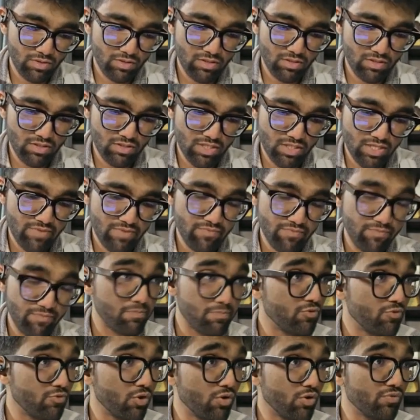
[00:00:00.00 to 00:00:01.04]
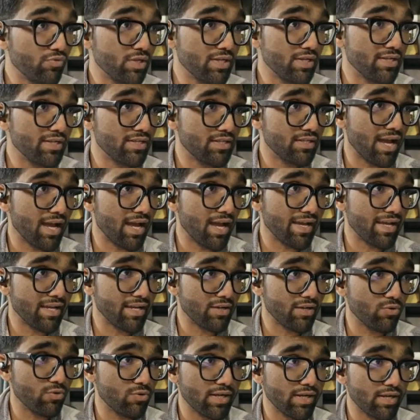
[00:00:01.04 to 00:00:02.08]
See, before I
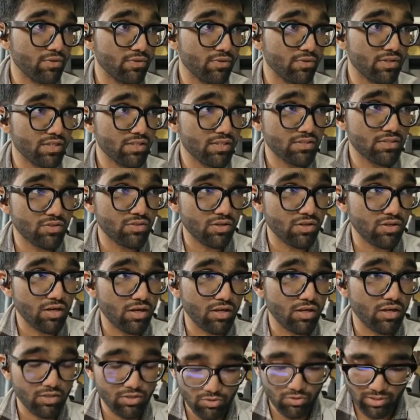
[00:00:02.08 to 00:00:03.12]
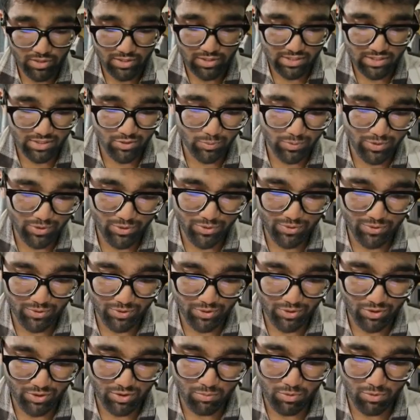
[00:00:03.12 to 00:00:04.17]
go into this, or you listen to me go
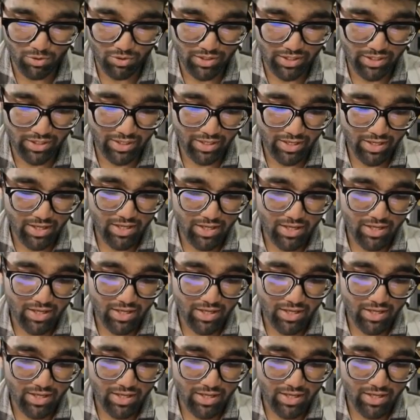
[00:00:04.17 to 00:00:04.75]
talk about it,